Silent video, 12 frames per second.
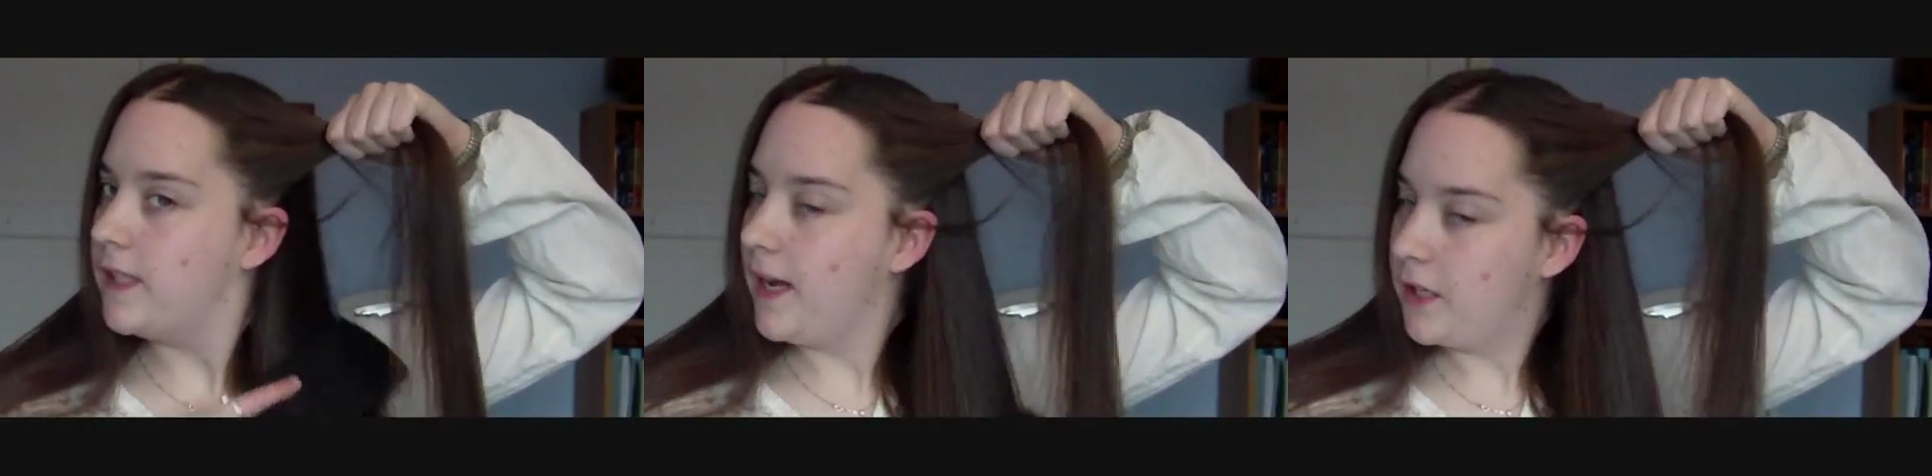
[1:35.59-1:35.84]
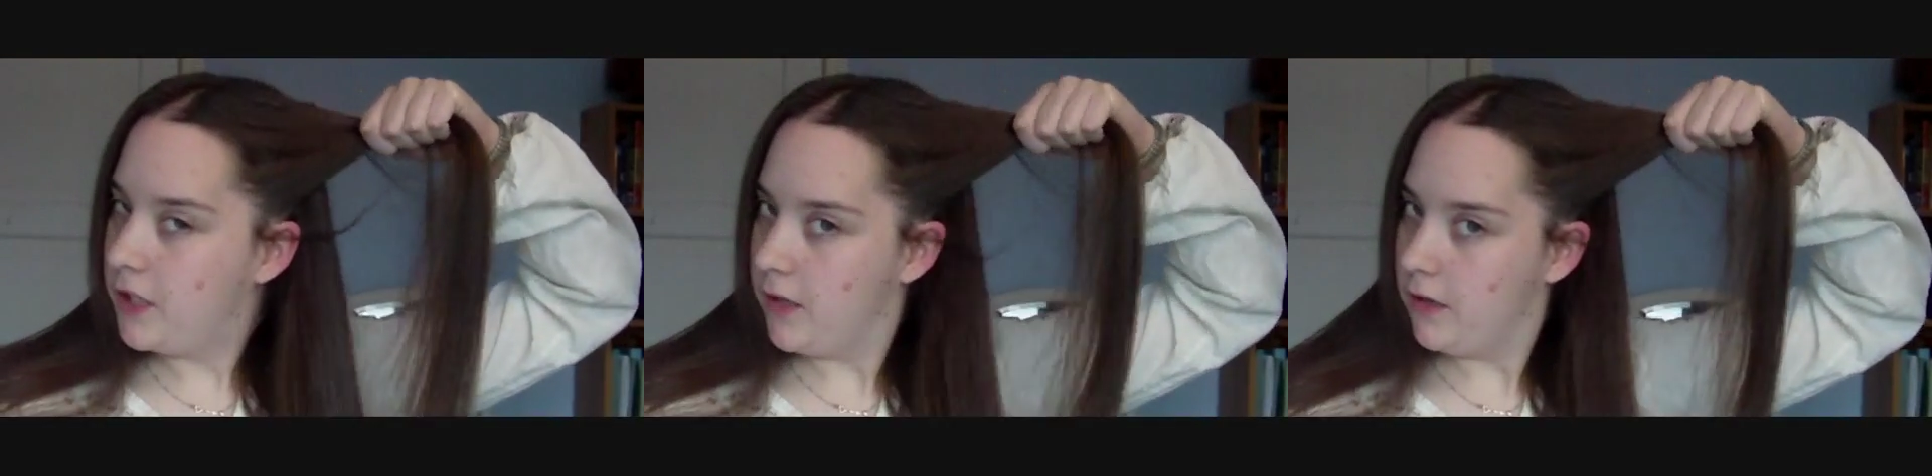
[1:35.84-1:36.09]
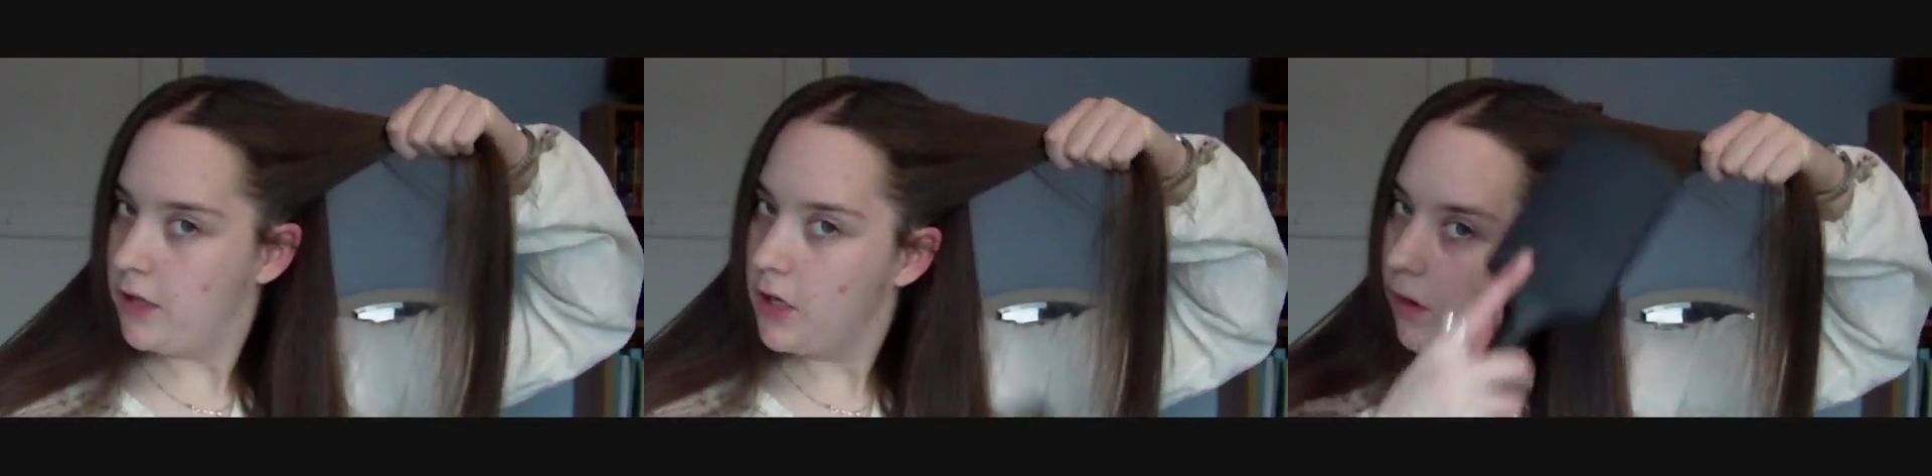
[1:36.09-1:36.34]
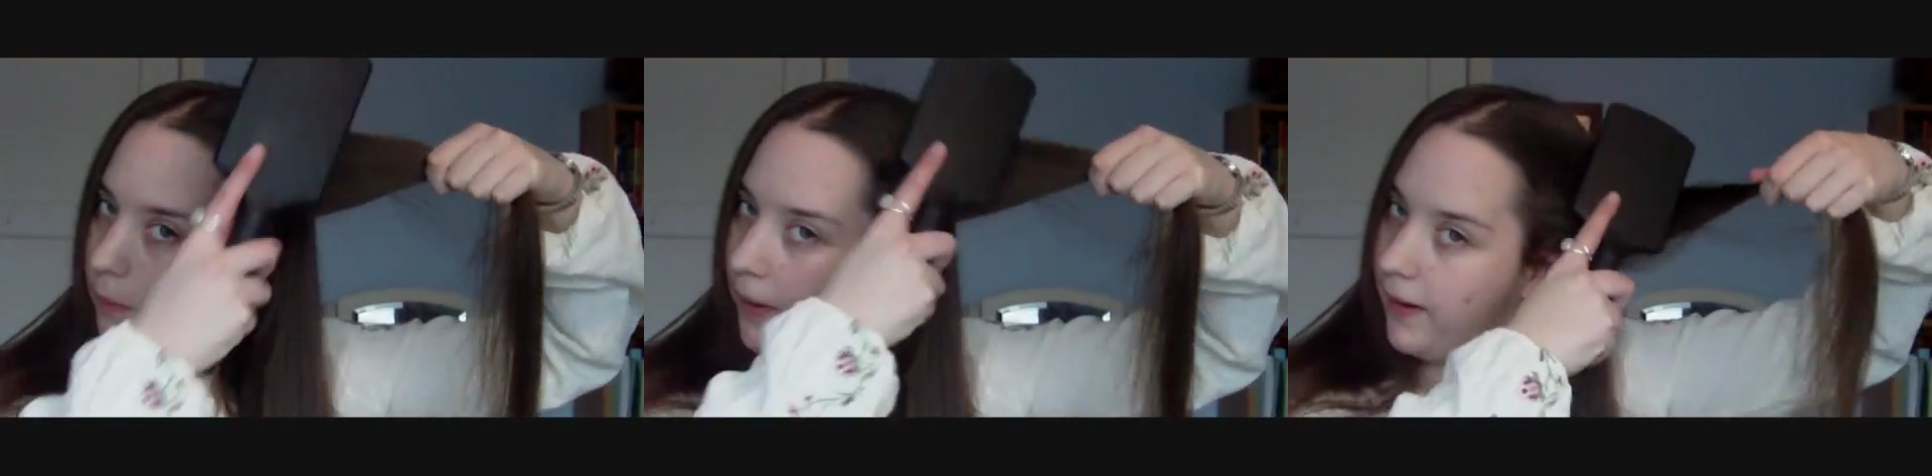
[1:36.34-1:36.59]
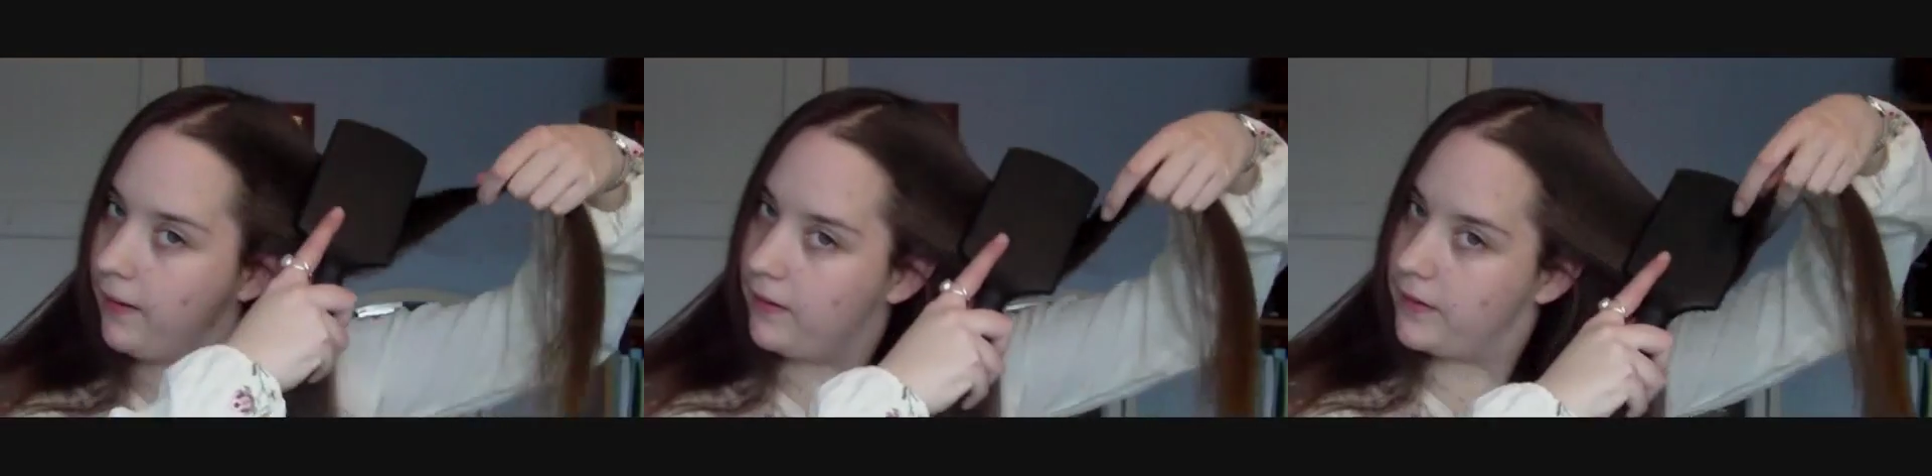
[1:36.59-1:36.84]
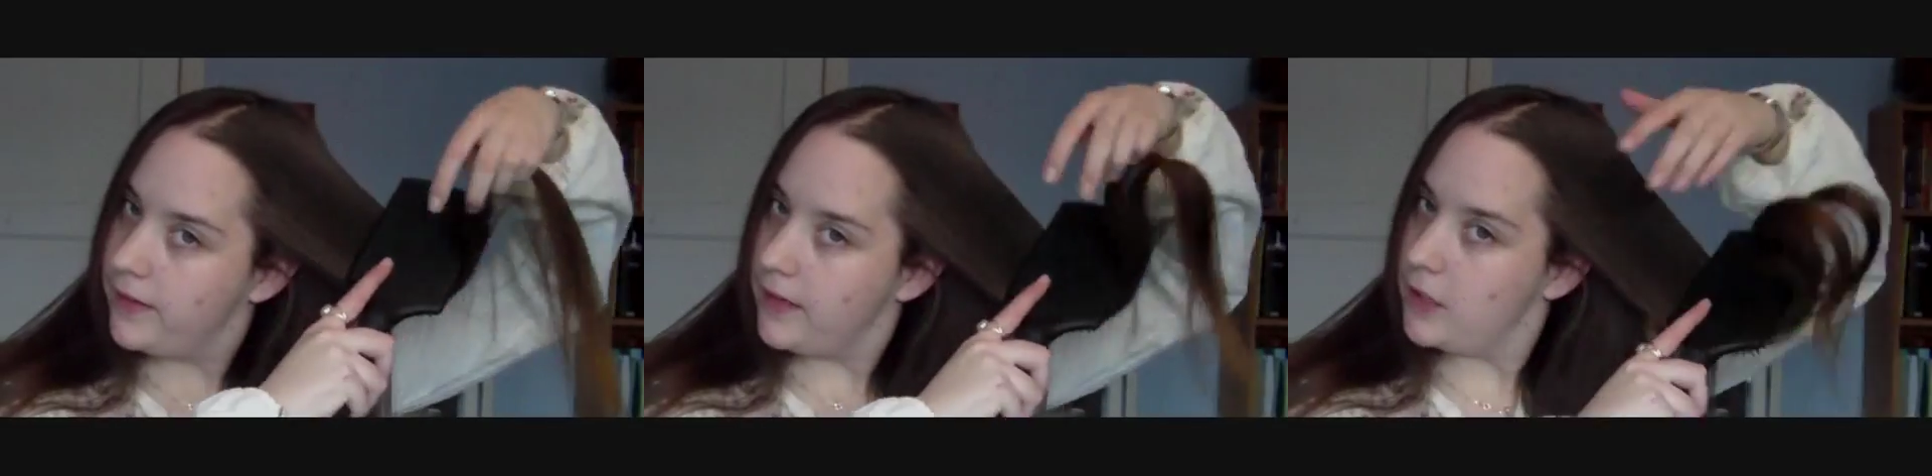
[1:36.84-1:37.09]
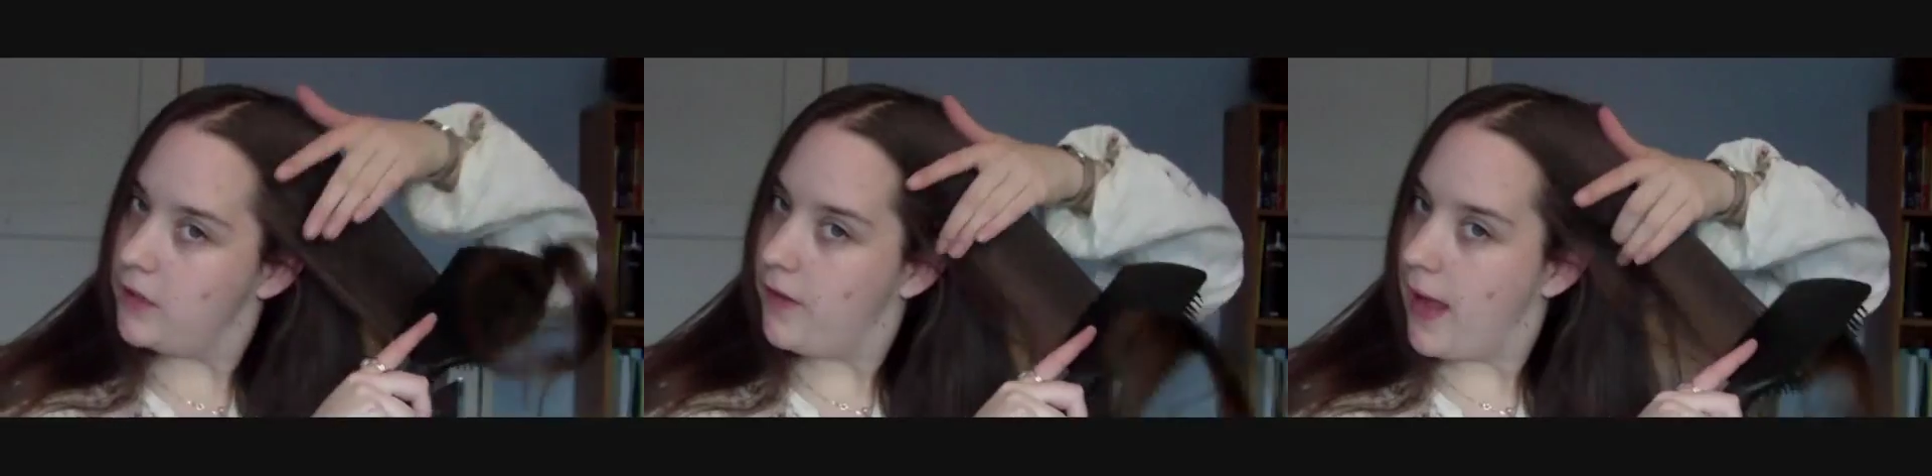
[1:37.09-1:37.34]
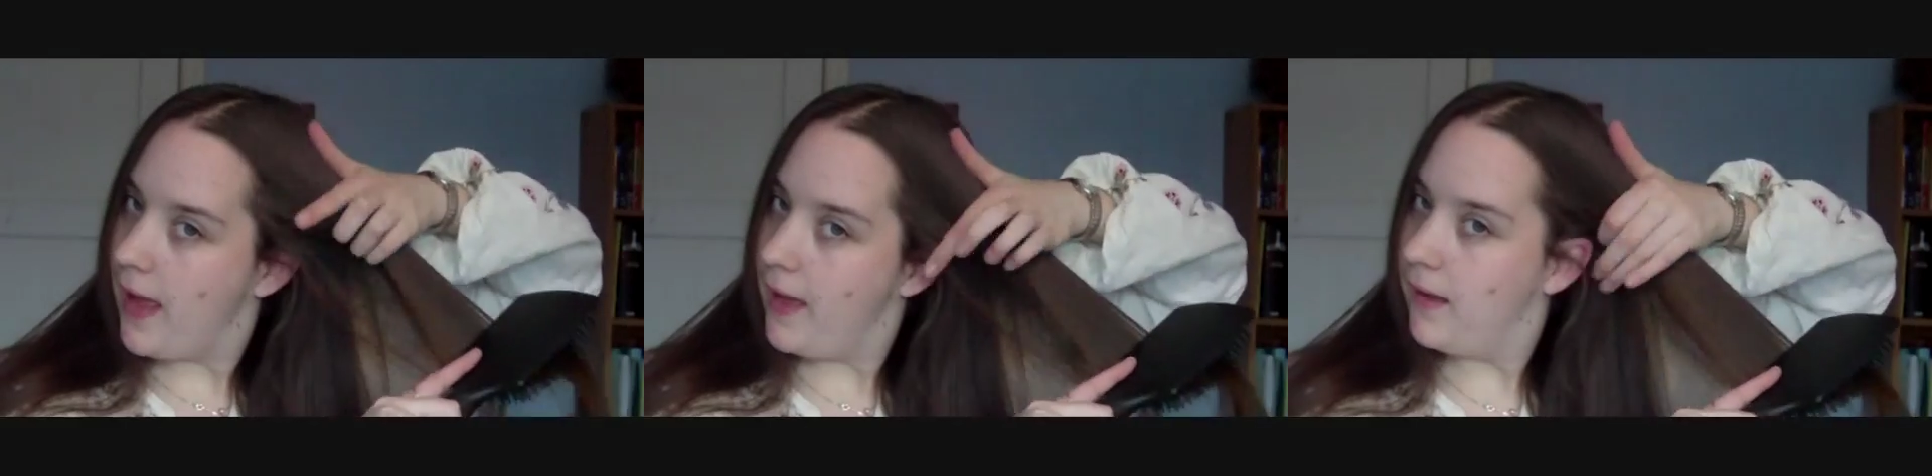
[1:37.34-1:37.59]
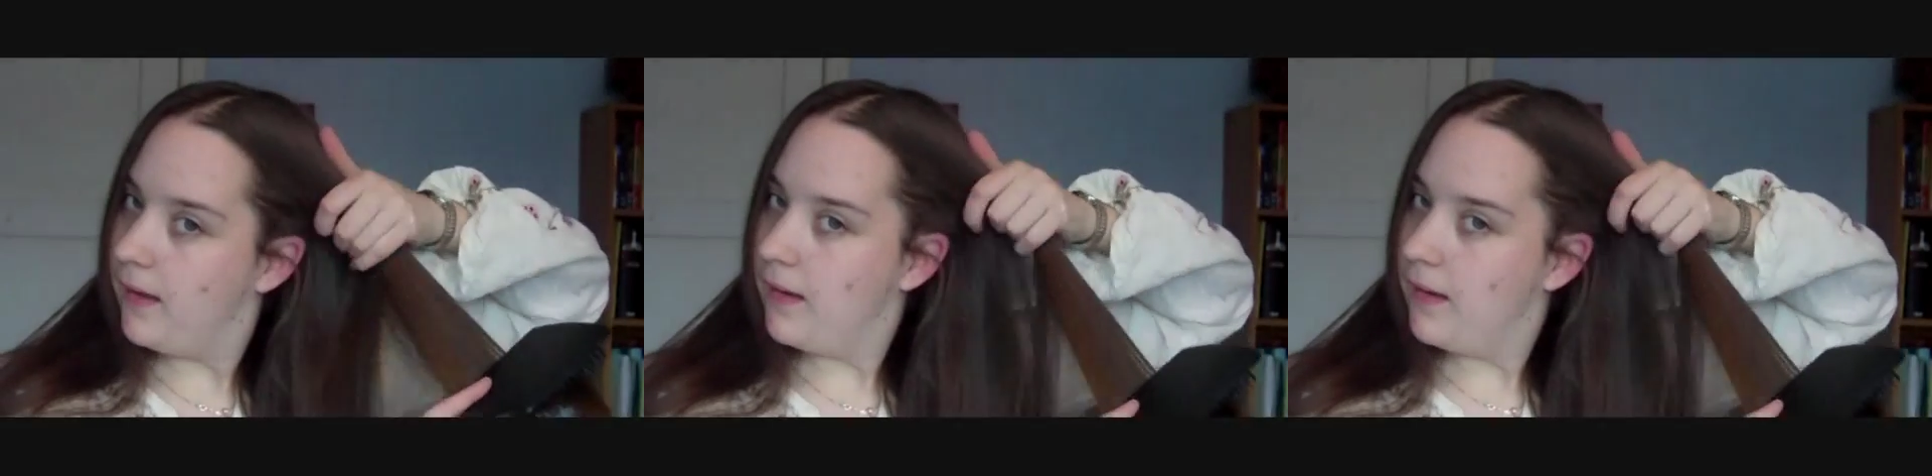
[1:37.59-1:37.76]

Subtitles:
section at the top here, section of hair,